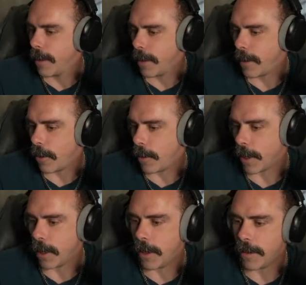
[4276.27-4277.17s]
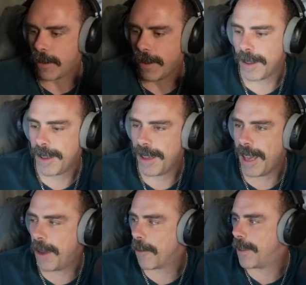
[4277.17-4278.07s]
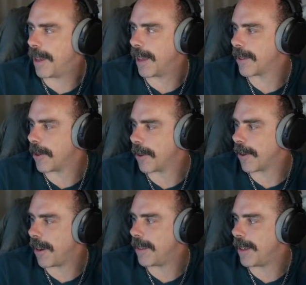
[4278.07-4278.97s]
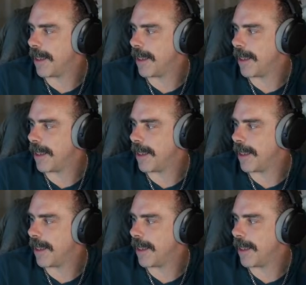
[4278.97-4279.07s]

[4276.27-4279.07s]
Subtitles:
Oh my goodness, everything is going crazy.